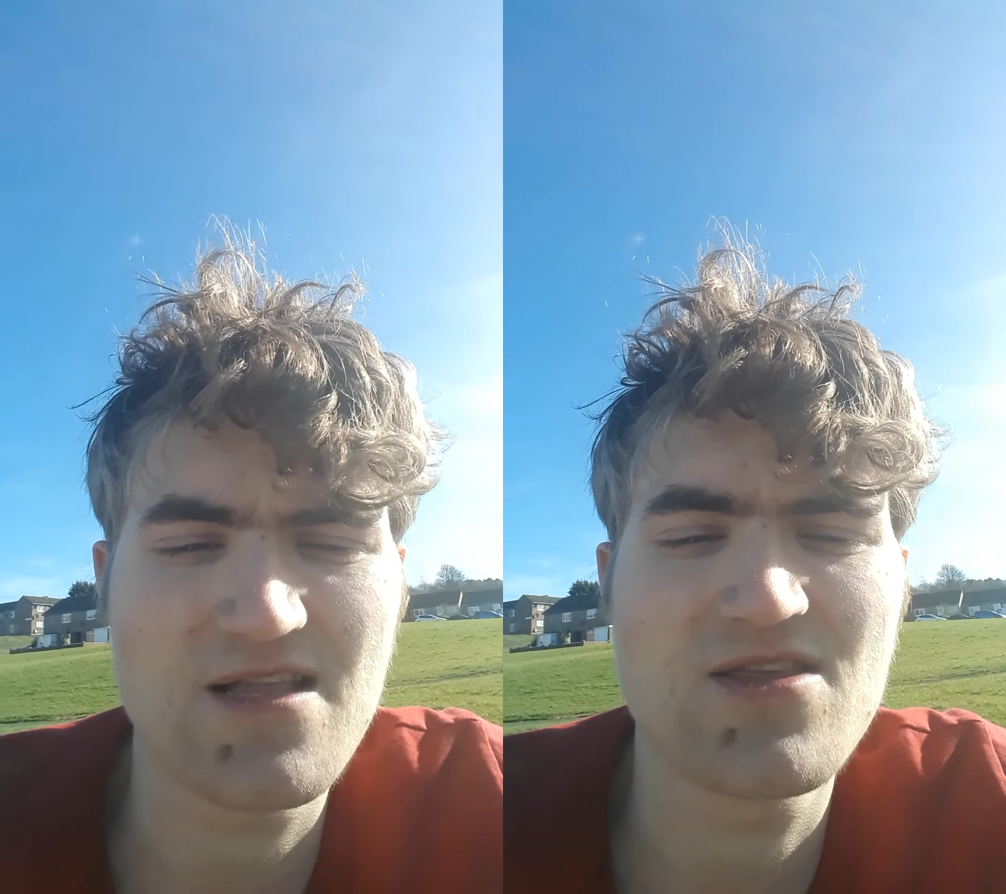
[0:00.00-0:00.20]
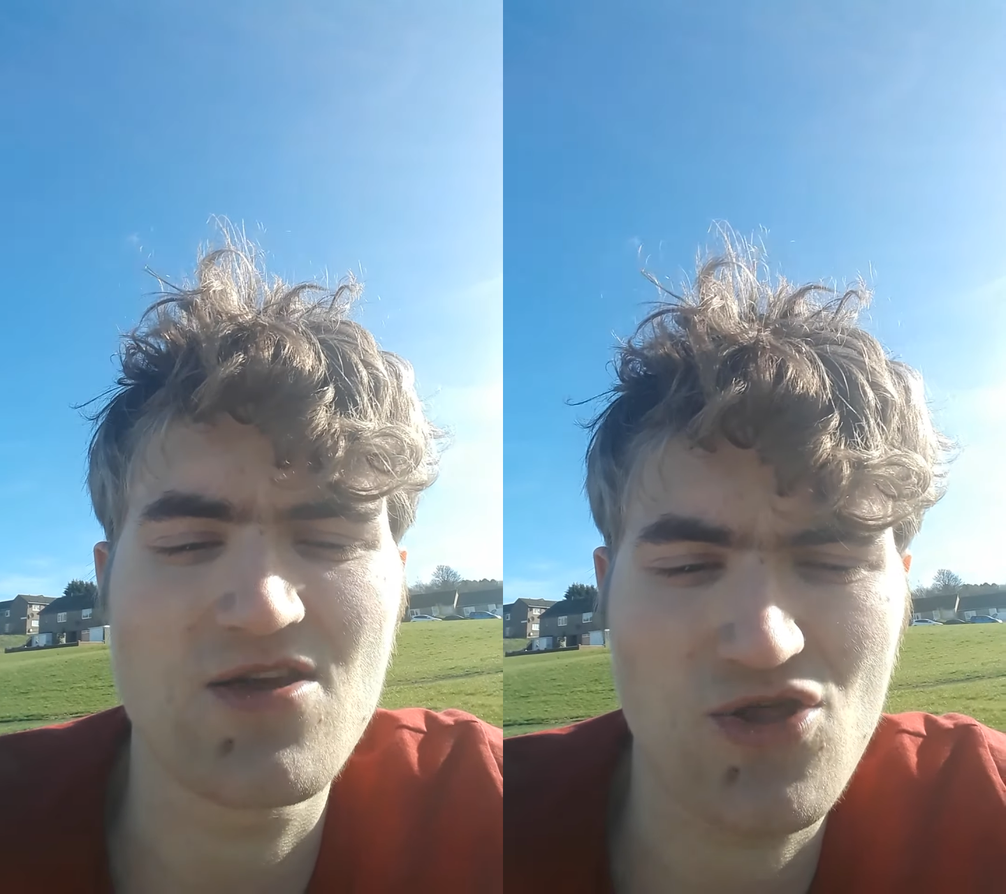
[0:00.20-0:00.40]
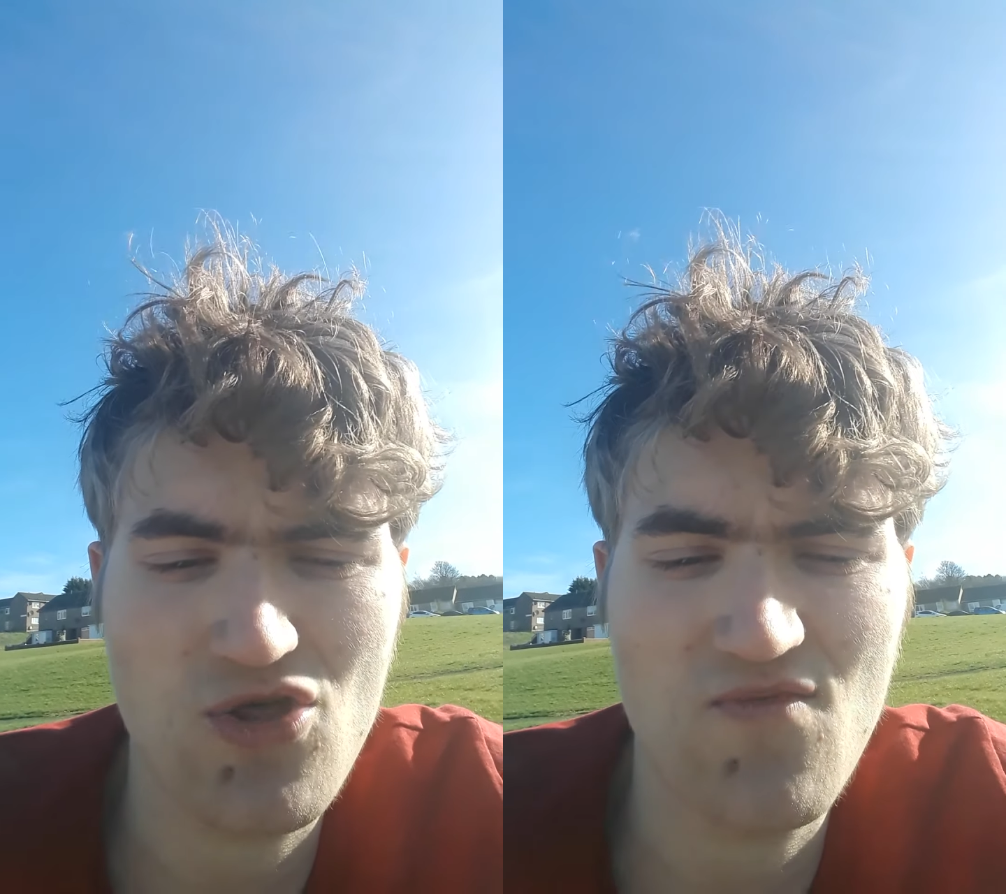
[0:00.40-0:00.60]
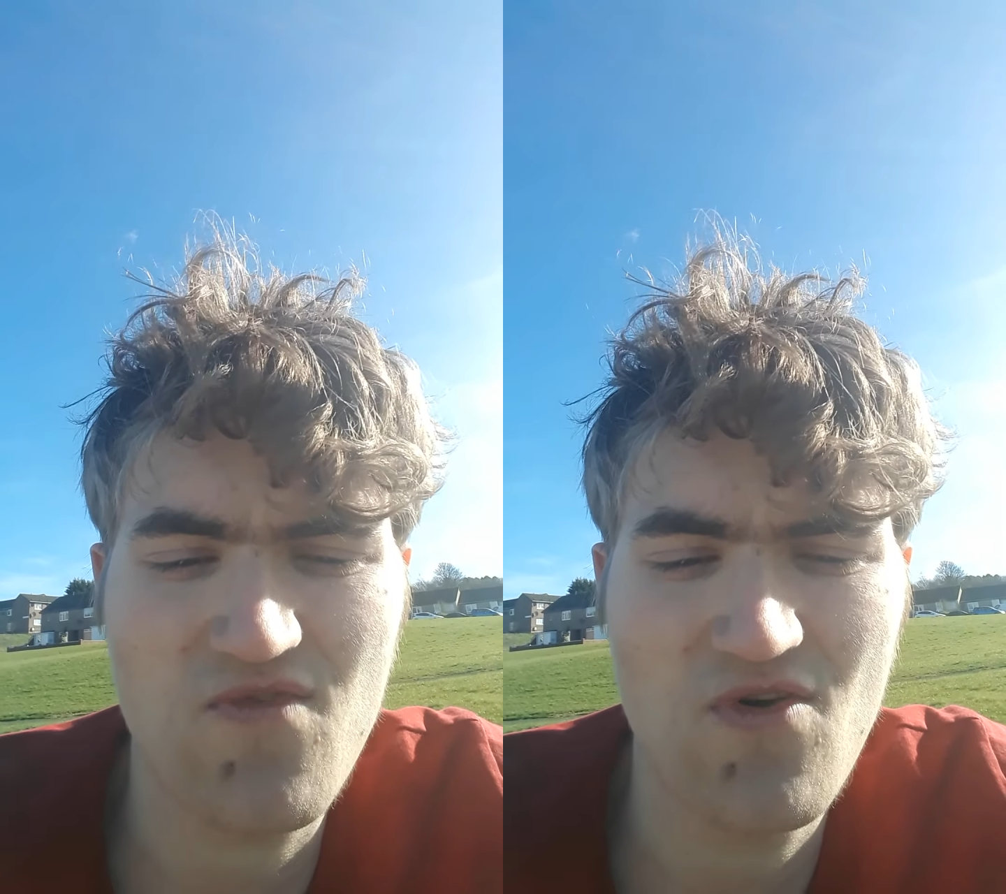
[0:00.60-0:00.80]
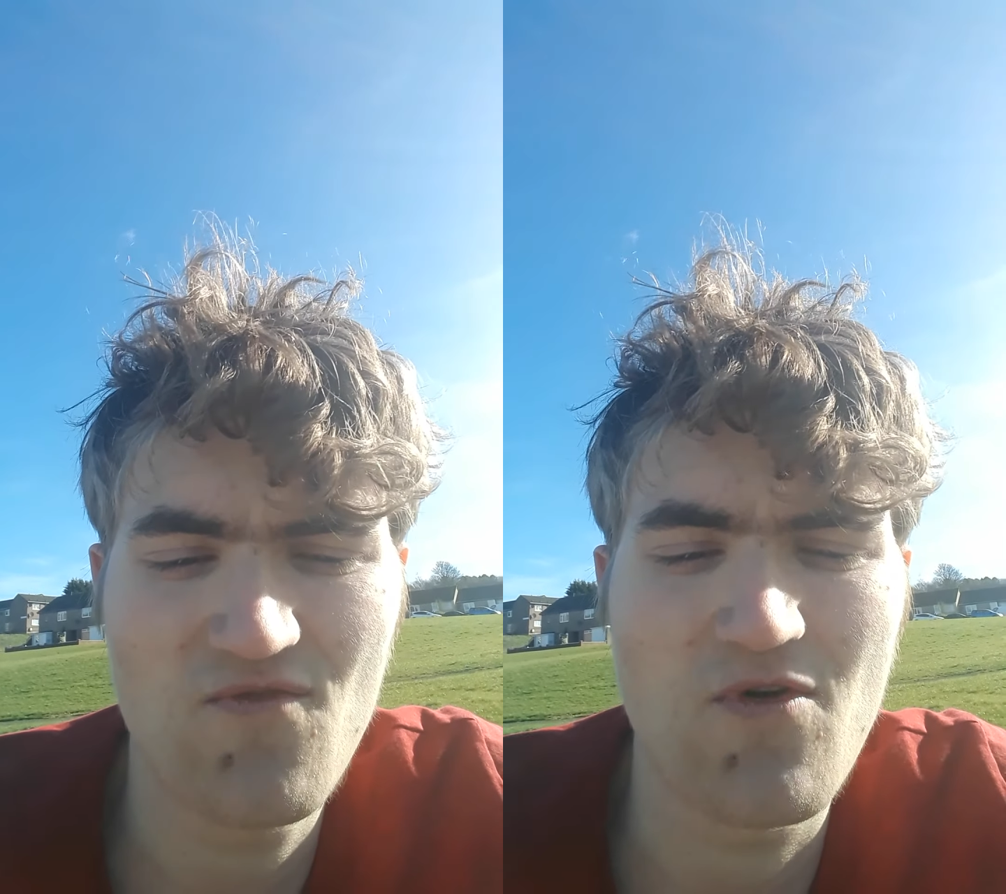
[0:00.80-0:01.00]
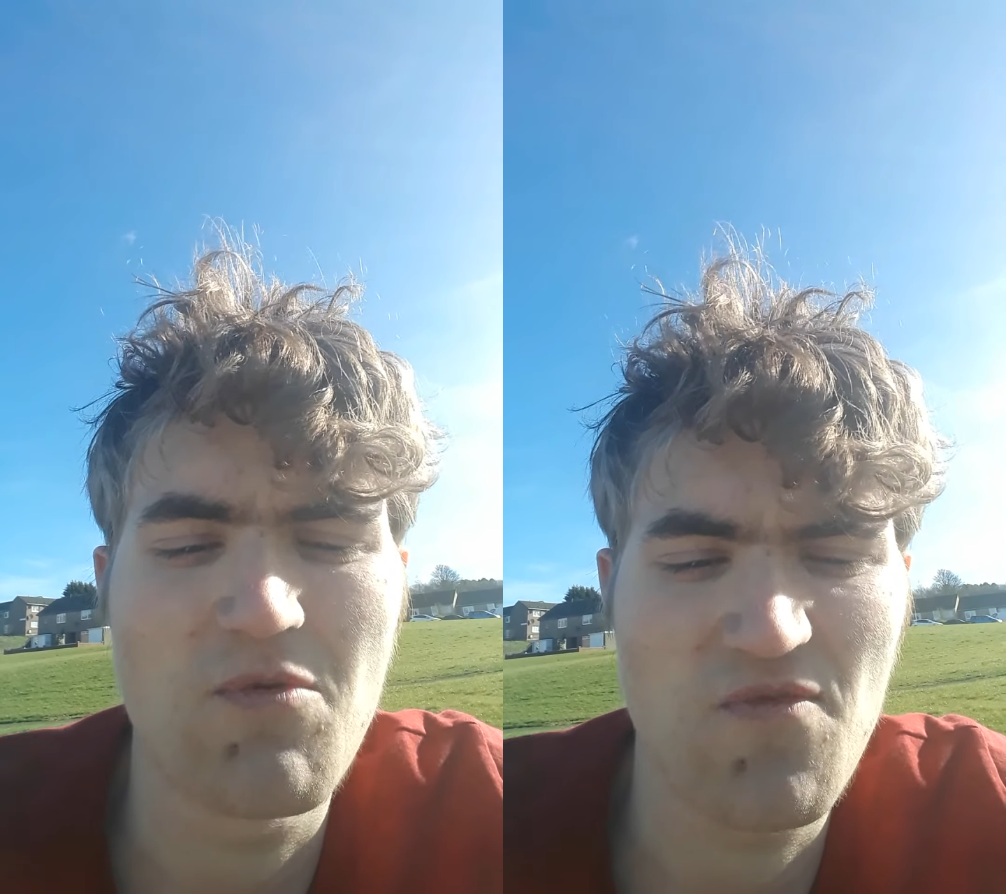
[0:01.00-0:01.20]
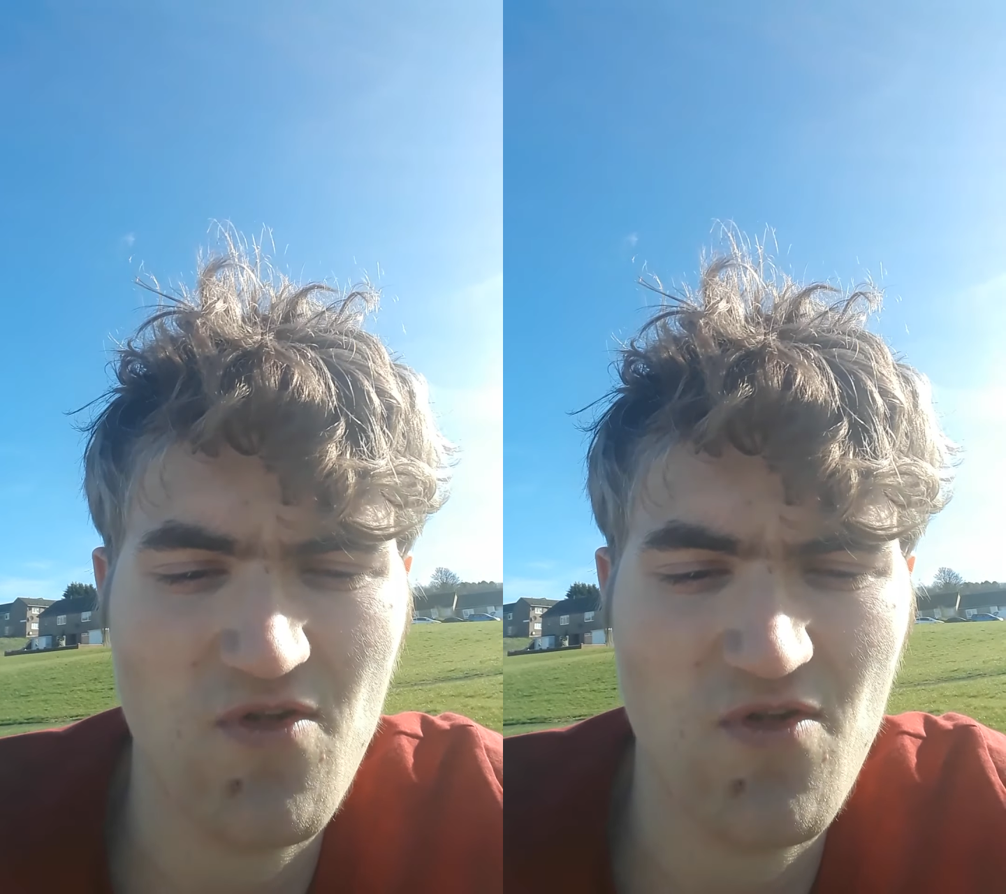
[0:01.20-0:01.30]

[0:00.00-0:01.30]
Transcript: and stay cheerful for more